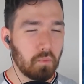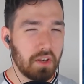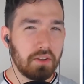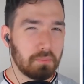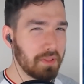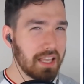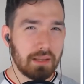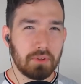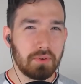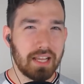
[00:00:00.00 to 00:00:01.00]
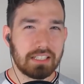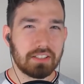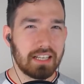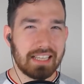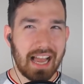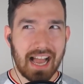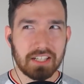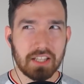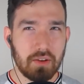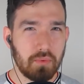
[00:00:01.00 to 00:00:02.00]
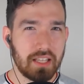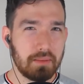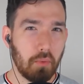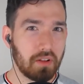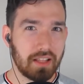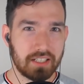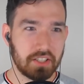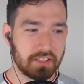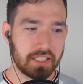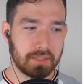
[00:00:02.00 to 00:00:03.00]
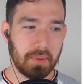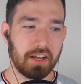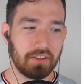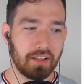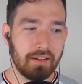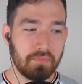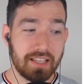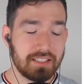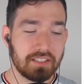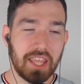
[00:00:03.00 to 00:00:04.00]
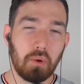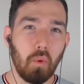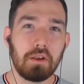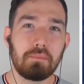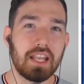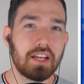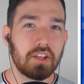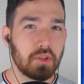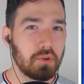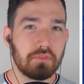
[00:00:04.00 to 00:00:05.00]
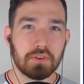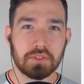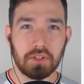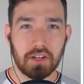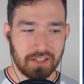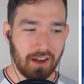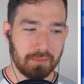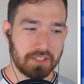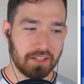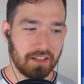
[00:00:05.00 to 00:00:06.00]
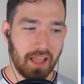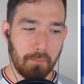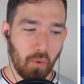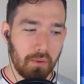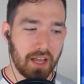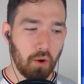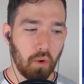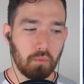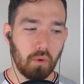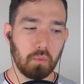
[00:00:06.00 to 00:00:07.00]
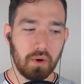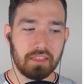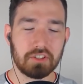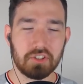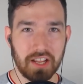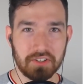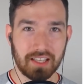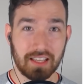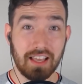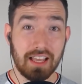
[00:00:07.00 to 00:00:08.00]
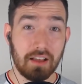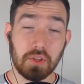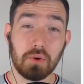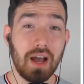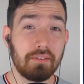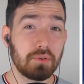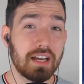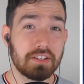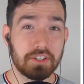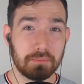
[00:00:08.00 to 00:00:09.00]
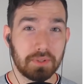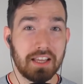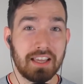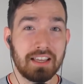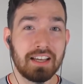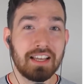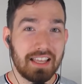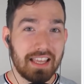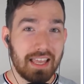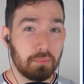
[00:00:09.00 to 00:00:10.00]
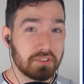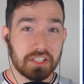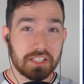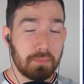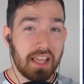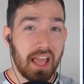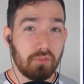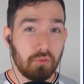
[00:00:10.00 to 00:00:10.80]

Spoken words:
when you're playing it with Unesh, it's actually really more like just a spell. This is the 1-mana Universal Automaton, and 1-mana 1/1 with Changeling. If you have Unesh in play, it will just be a